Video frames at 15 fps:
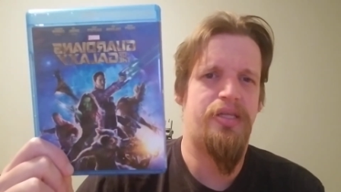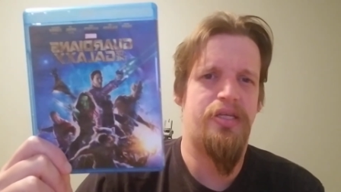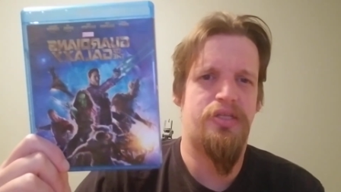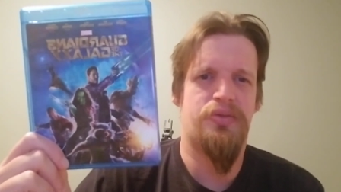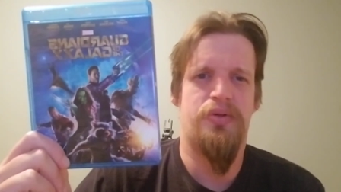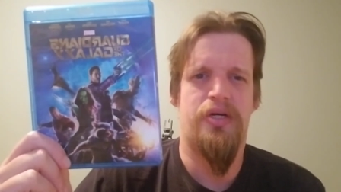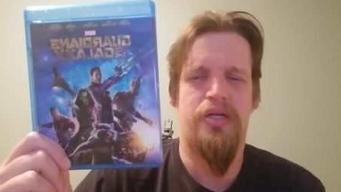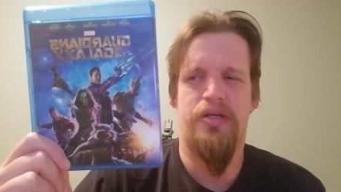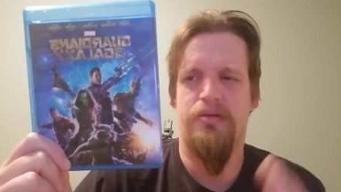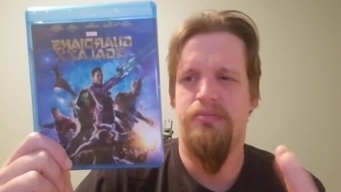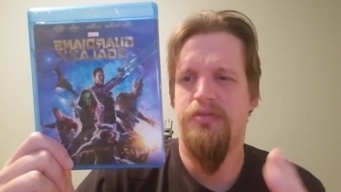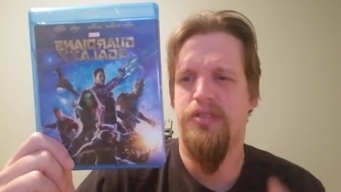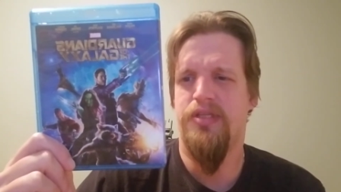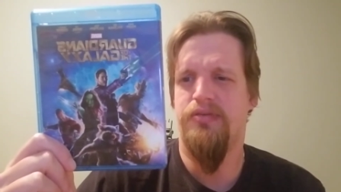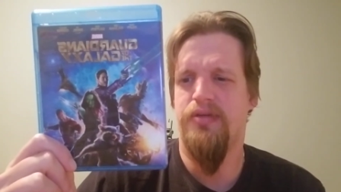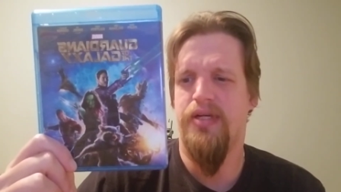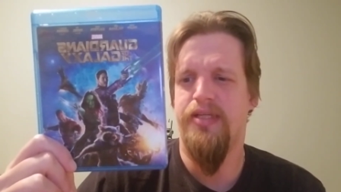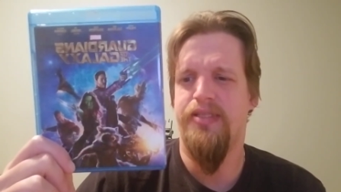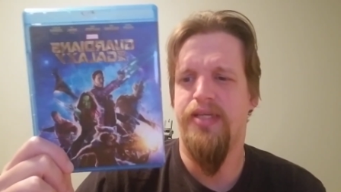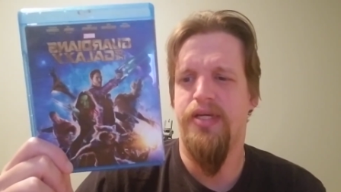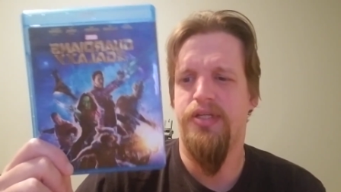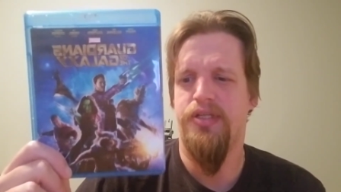this one
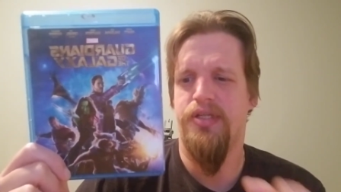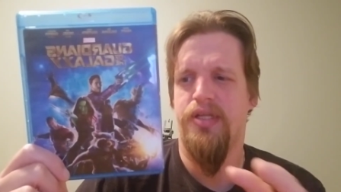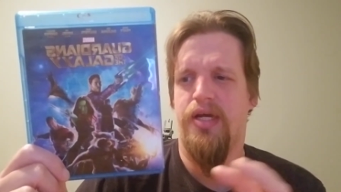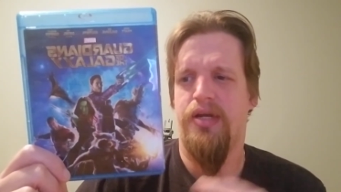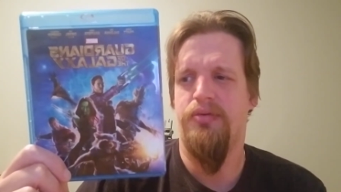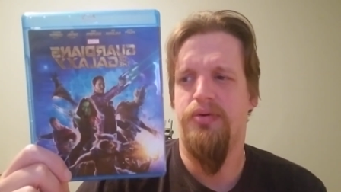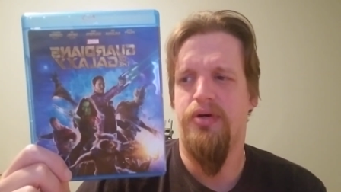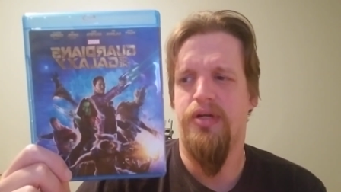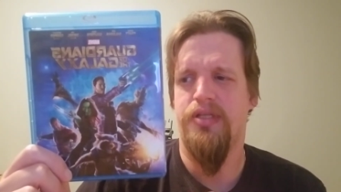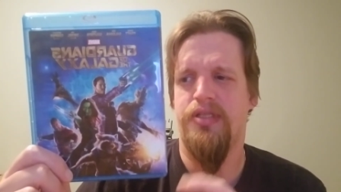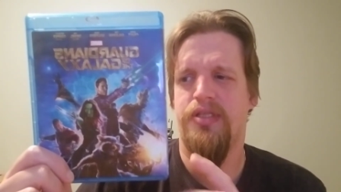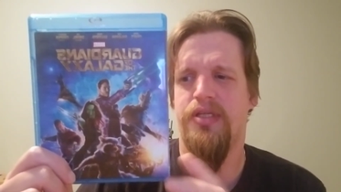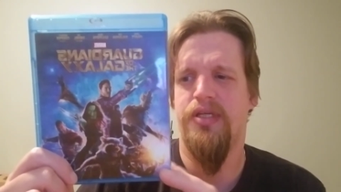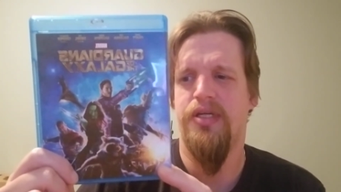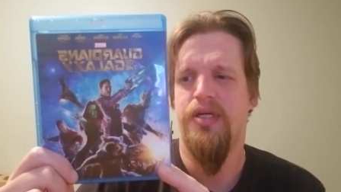civilization that he wants